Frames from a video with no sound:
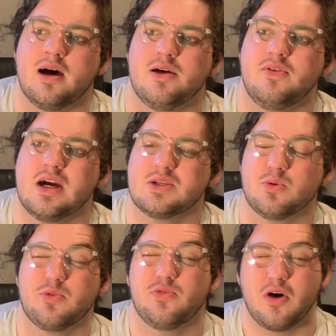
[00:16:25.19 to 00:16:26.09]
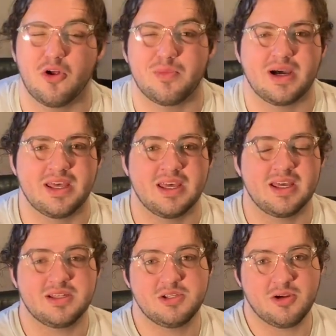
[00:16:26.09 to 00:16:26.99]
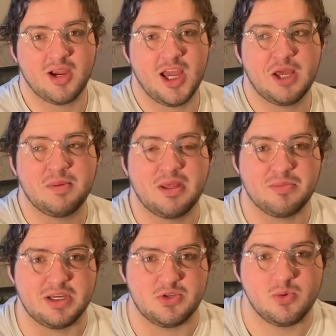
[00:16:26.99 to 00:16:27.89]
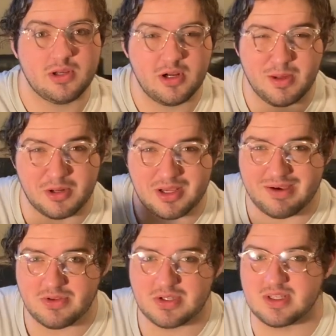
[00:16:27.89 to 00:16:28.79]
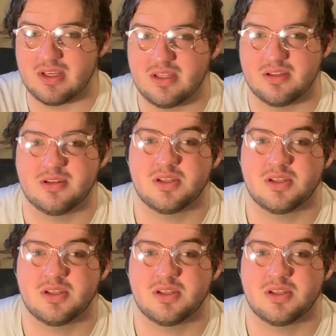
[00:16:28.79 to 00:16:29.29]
If you guys want to follow my Instagram and my Twitter, I'm going to have those things in the